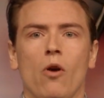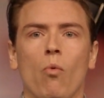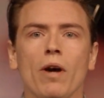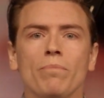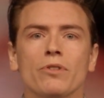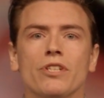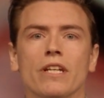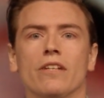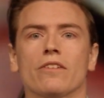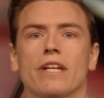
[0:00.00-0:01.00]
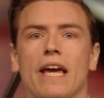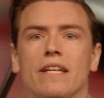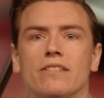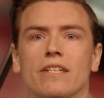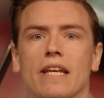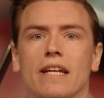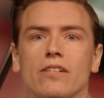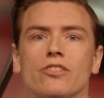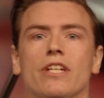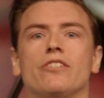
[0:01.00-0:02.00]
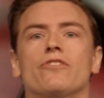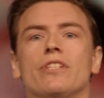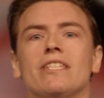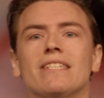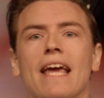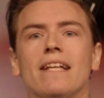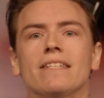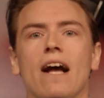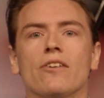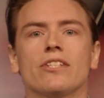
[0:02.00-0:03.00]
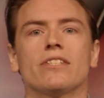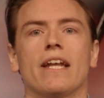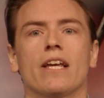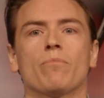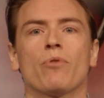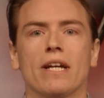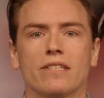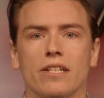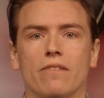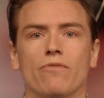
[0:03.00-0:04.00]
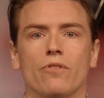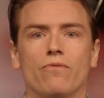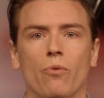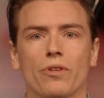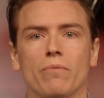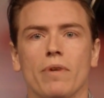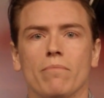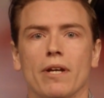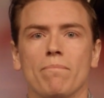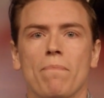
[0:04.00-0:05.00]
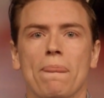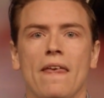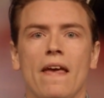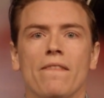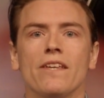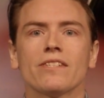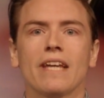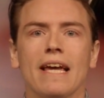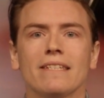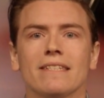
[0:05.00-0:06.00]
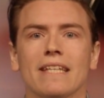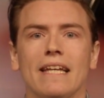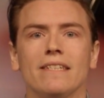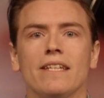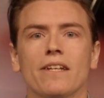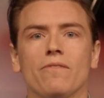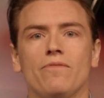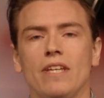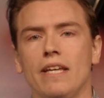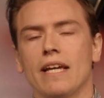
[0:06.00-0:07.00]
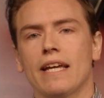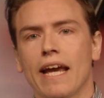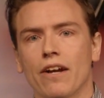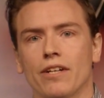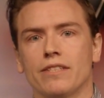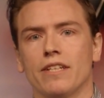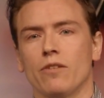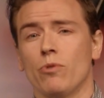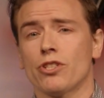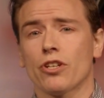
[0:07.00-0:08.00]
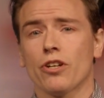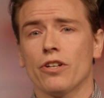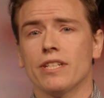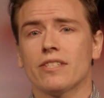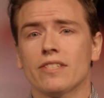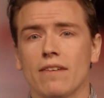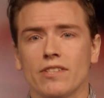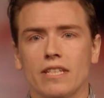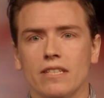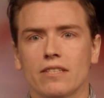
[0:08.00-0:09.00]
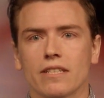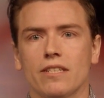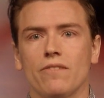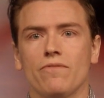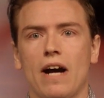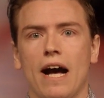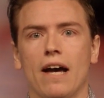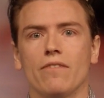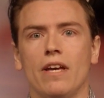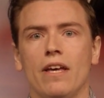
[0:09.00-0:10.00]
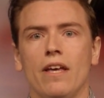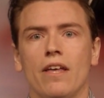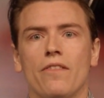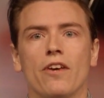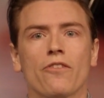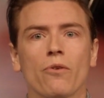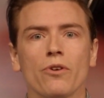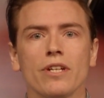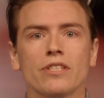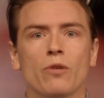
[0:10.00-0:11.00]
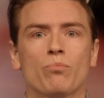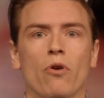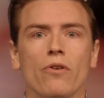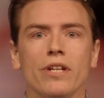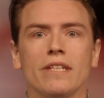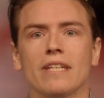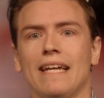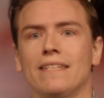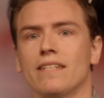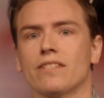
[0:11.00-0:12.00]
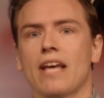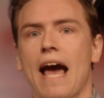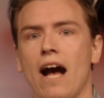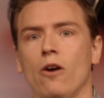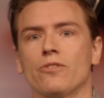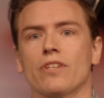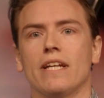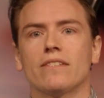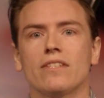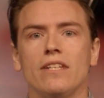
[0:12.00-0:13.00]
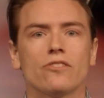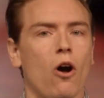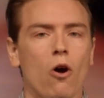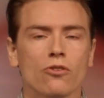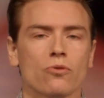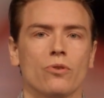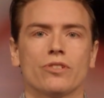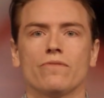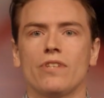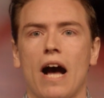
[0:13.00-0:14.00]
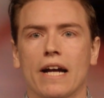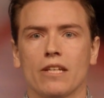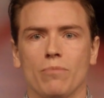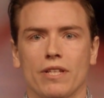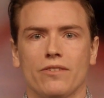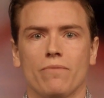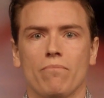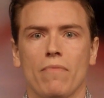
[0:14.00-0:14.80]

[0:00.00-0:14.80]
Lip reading: One particular case in English history stands out as setting a precedent for the Fourth Amendment. This case is Intick v. Carrington, which occurred in 1765. The authorities had broken into Intick's house and seized all sorts of documents.